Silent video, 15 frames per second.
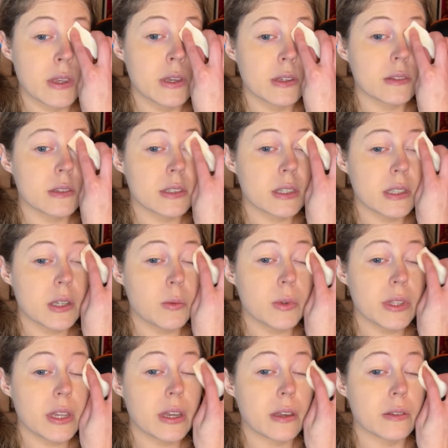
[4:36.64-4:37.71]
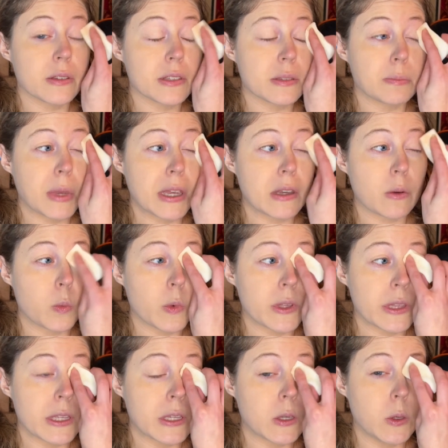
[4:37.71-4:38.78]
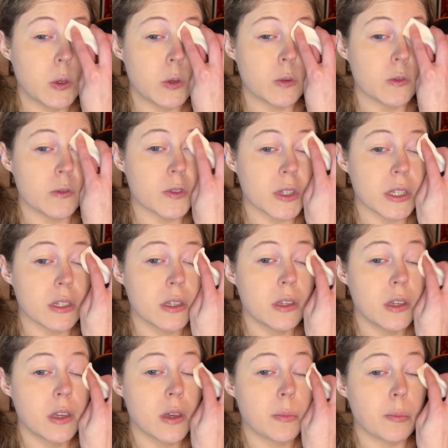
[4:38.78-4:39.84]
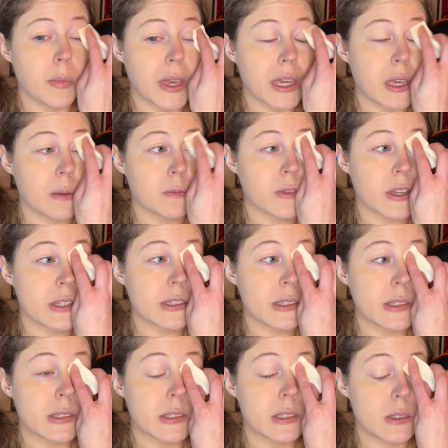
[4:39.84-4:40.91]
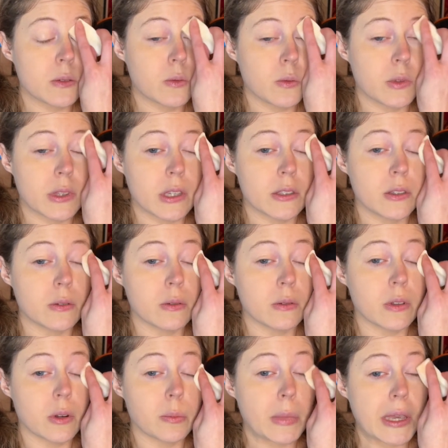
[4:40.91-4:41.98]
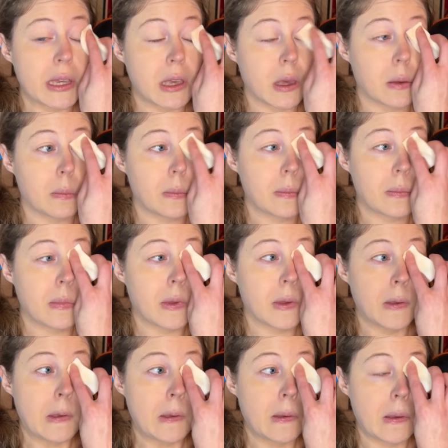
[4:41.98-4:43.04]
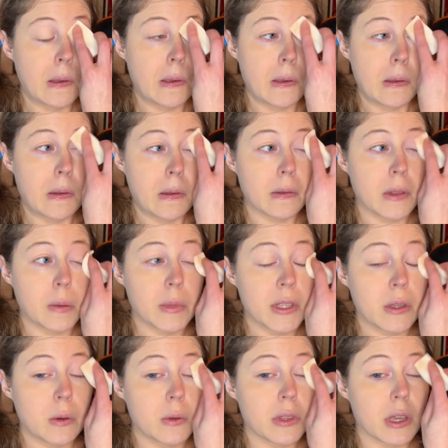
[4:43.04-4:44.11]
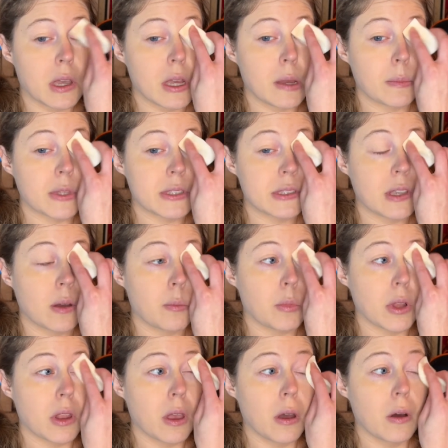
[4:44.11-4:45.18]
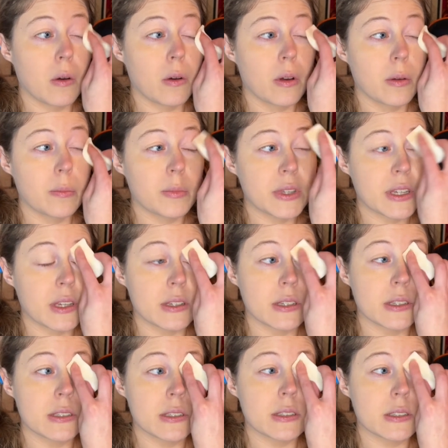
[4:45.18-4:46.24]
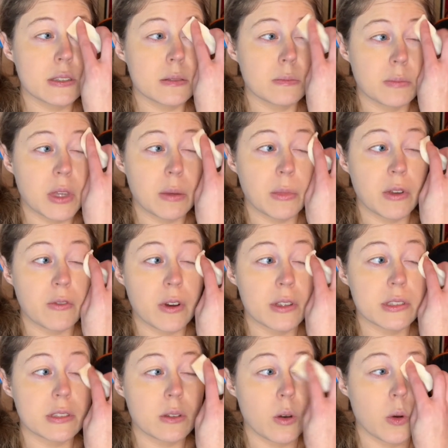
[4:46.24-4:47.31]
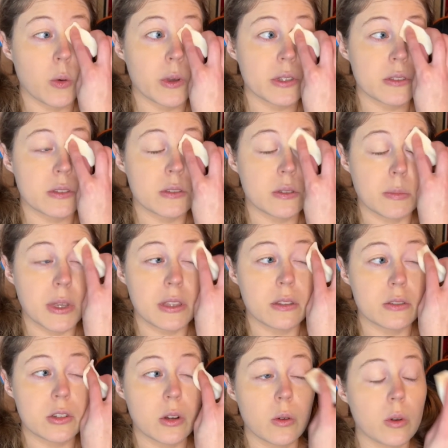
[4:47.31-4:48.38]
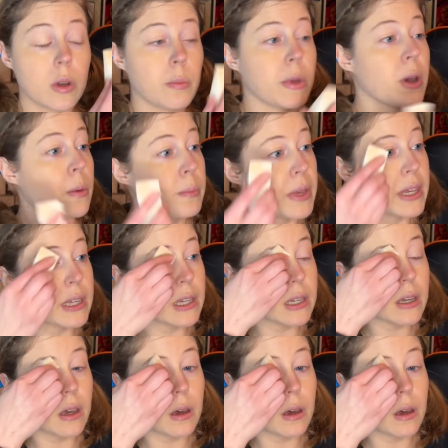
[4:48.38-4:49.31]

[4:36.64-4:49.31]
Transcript: Does anyone else make really goofy makeup faces when they do their makeup? Let me know in the comments down below, because me and my friends always used to make the joke about making